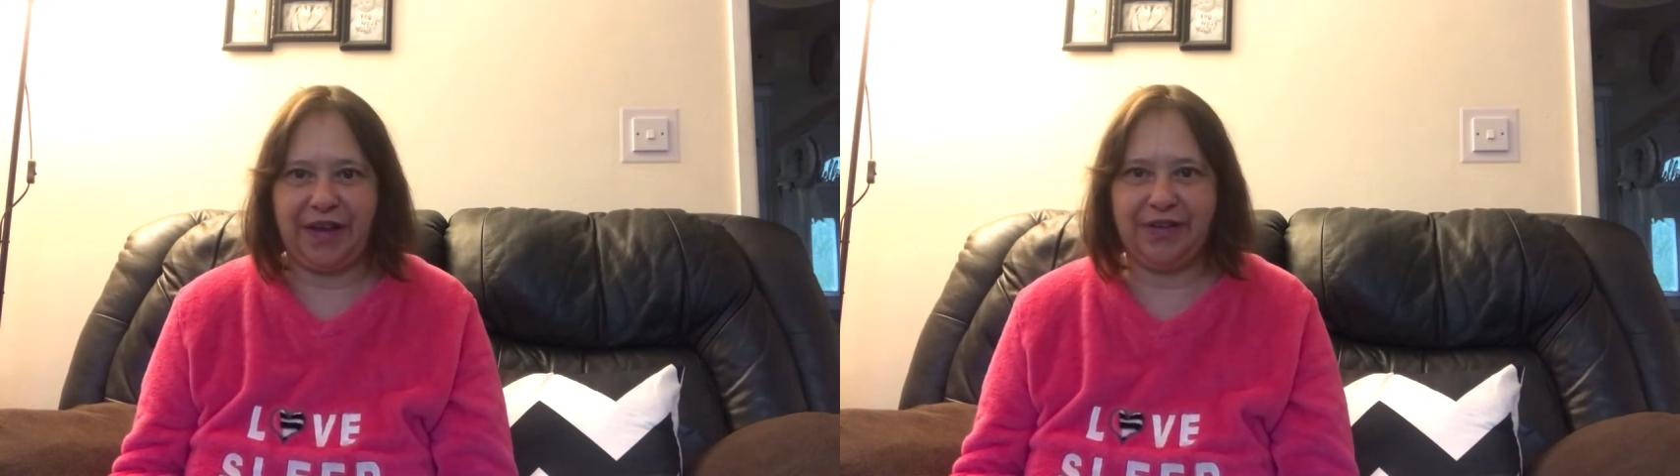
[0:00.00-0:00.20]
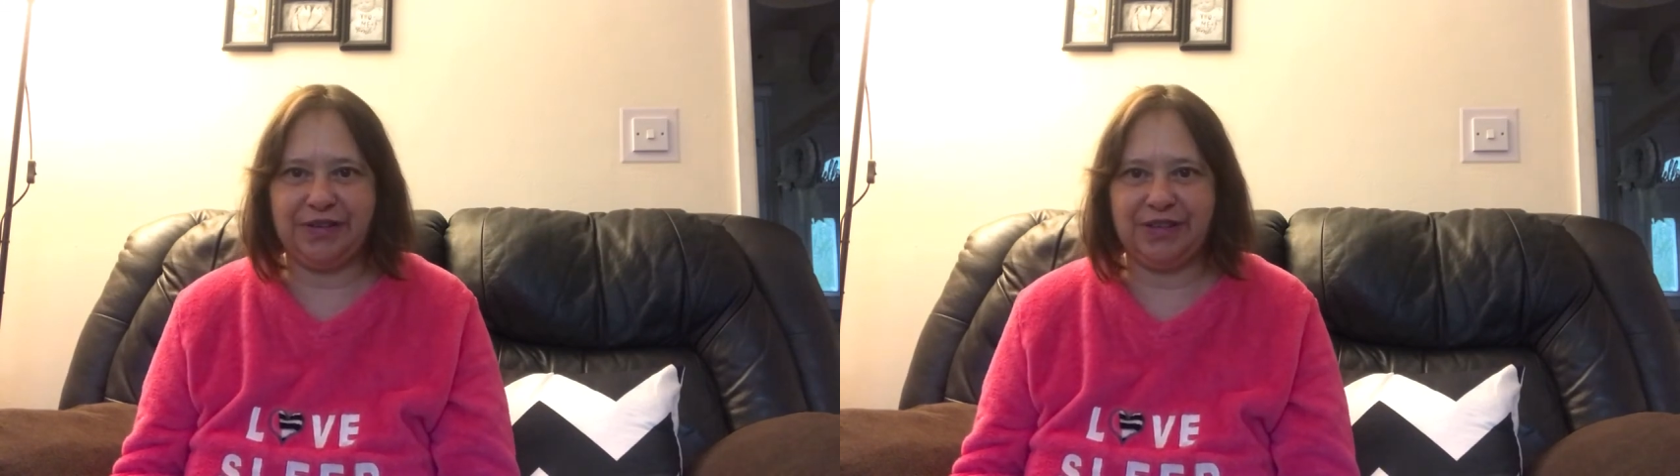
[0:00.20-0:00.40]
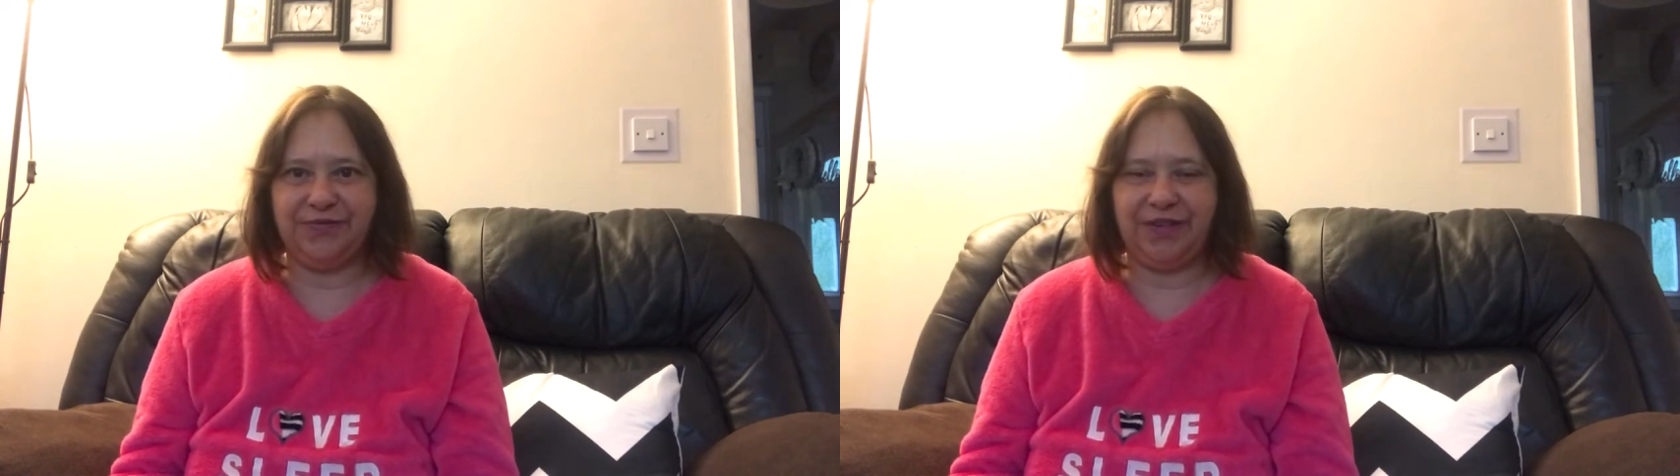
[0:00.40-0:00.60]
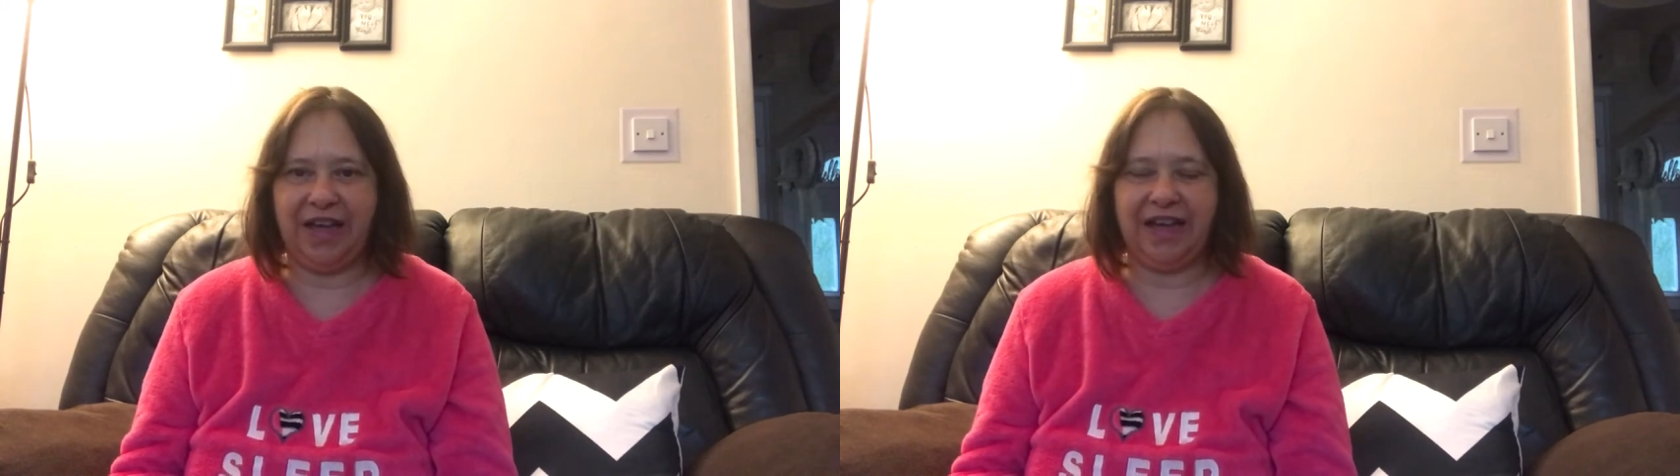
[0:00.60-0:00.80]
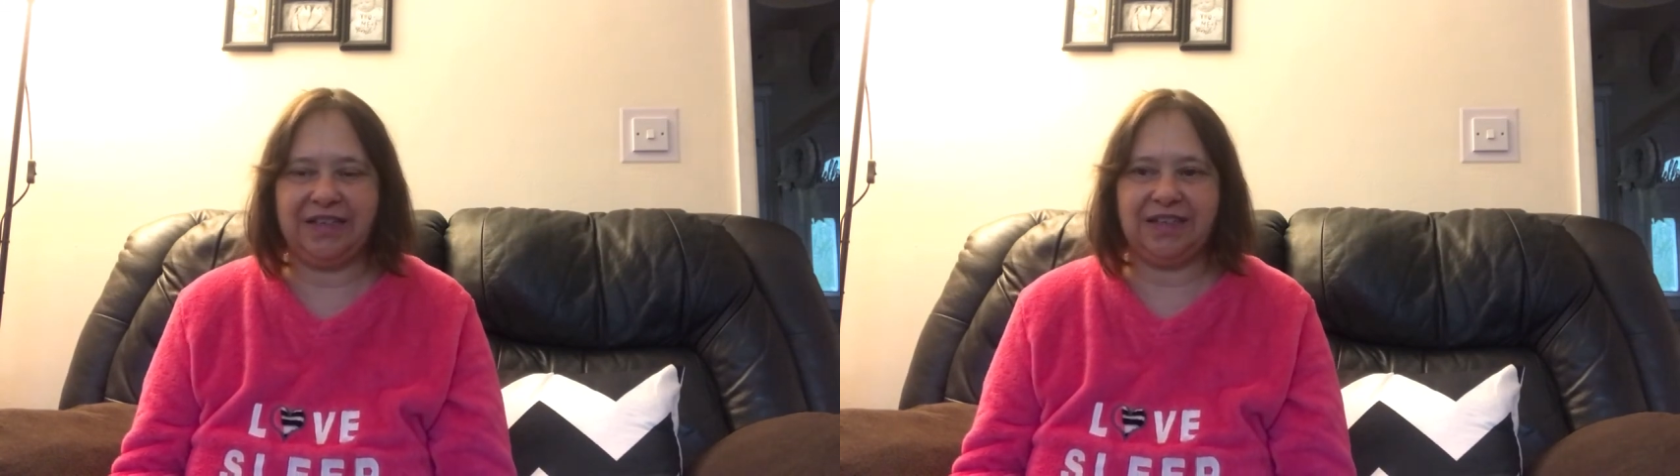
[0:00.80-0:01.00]
go to
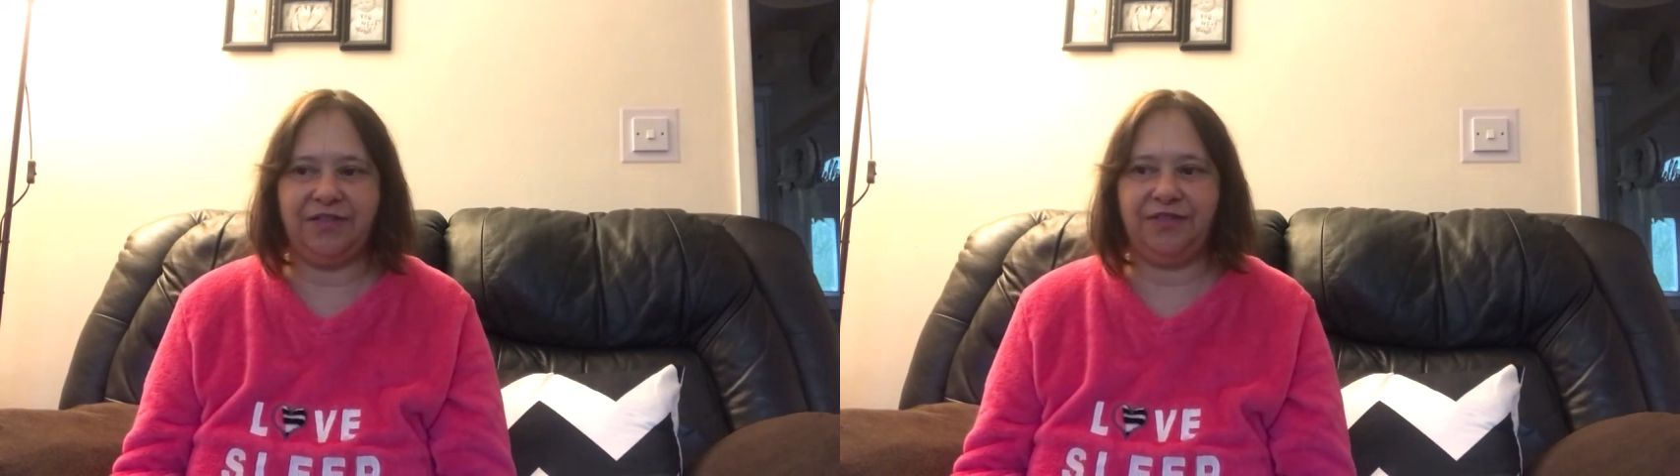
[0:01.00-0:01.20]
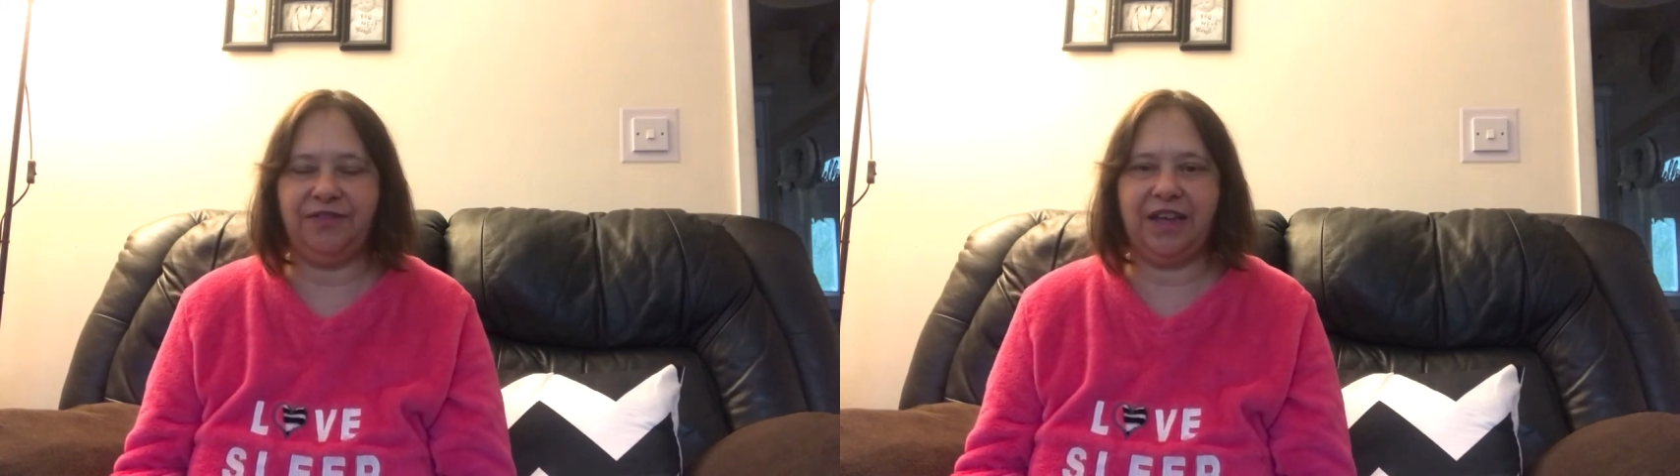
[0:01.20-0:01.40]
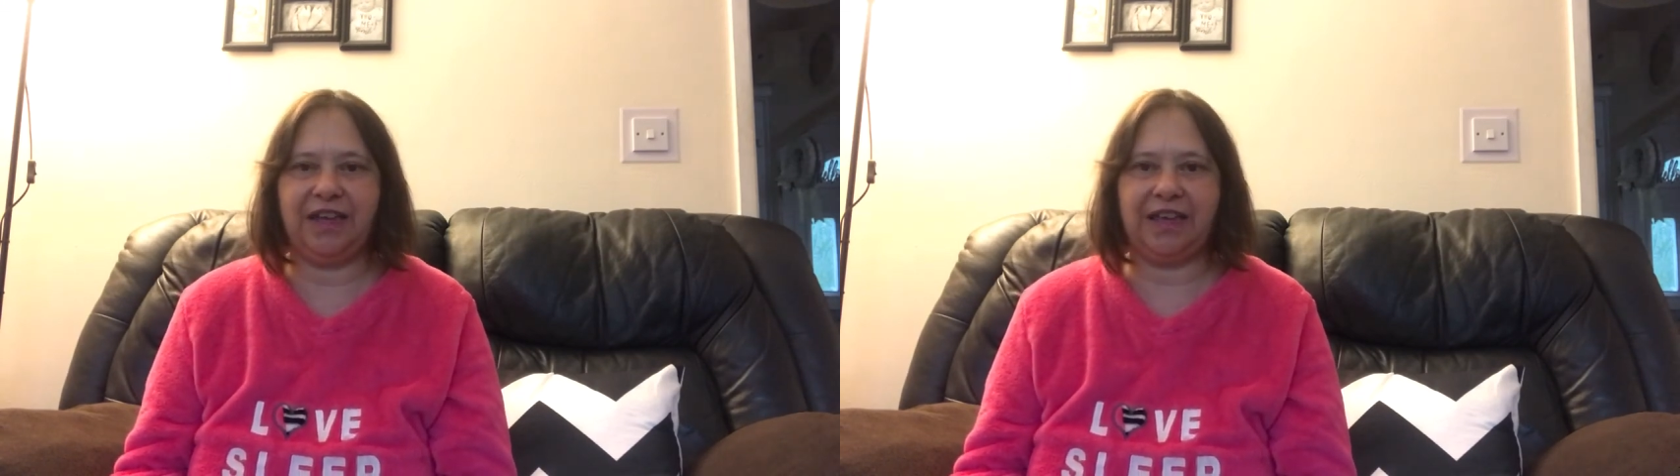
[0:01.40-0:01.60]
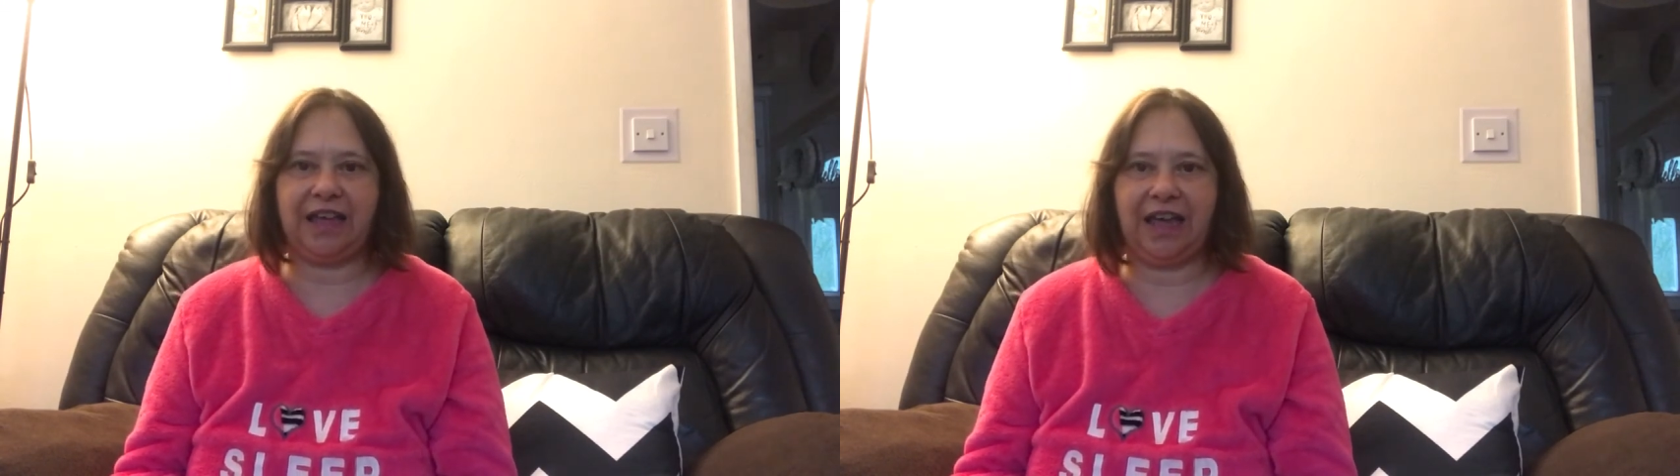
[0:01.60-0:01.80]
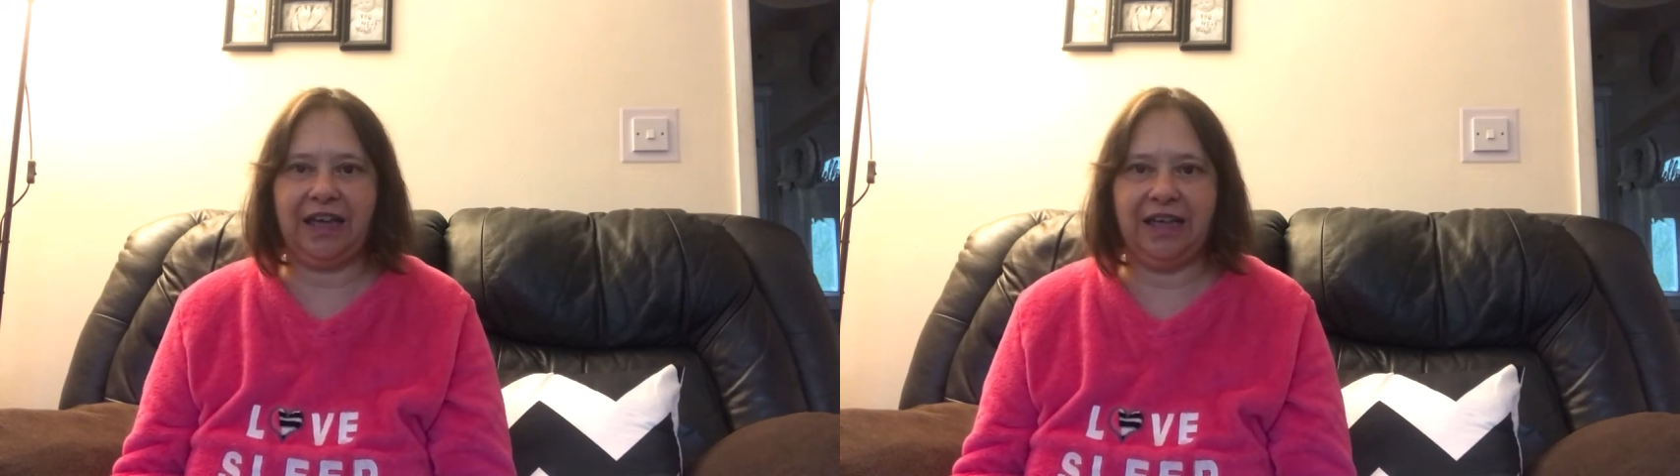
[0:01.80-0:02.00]
bed and everything,
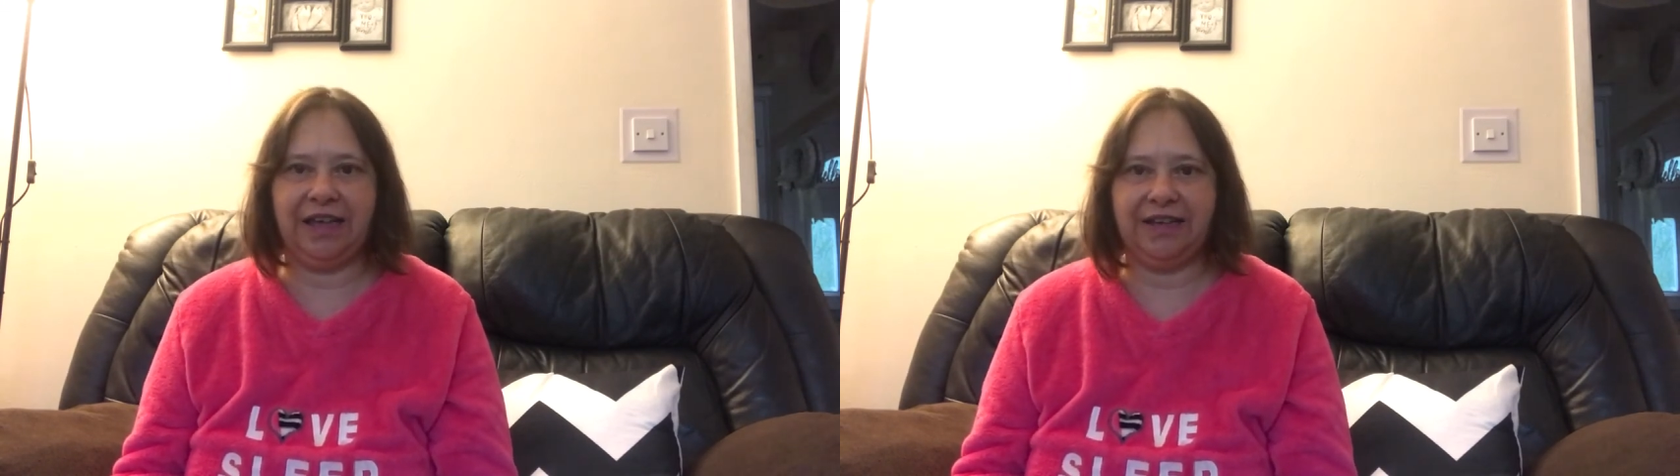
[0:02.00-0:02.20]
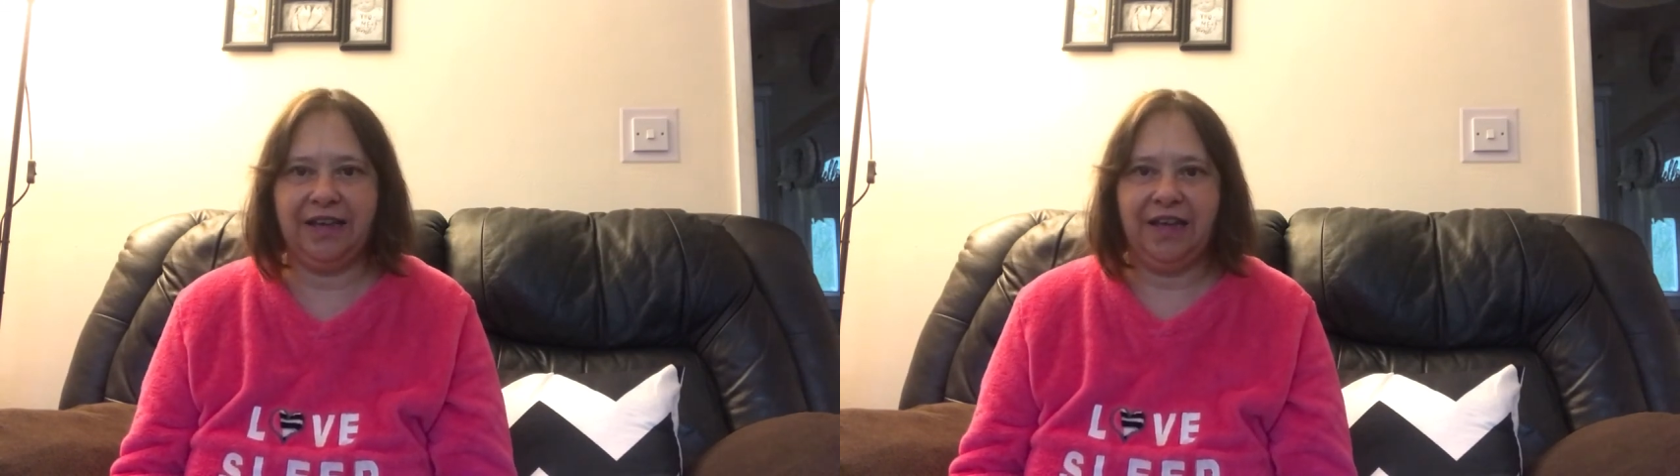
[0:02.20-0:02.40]
and